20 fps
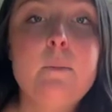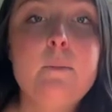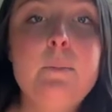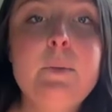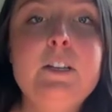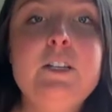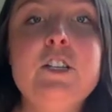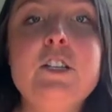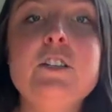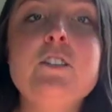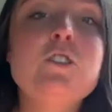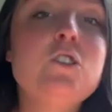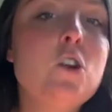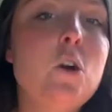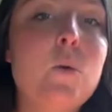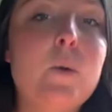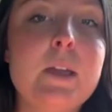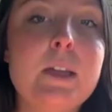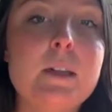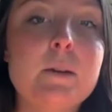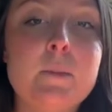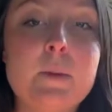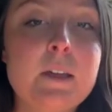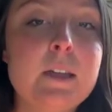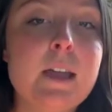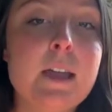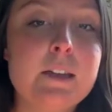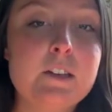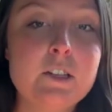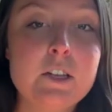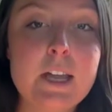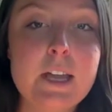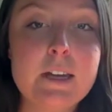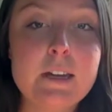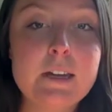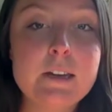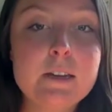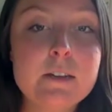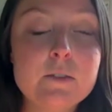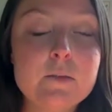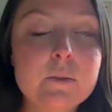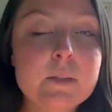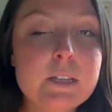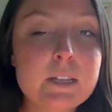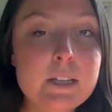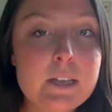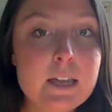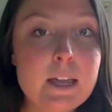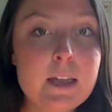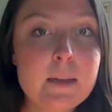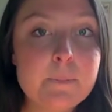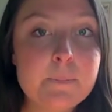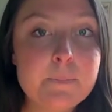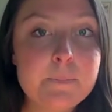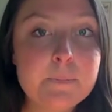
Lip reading: But just knowing and being educated is really key.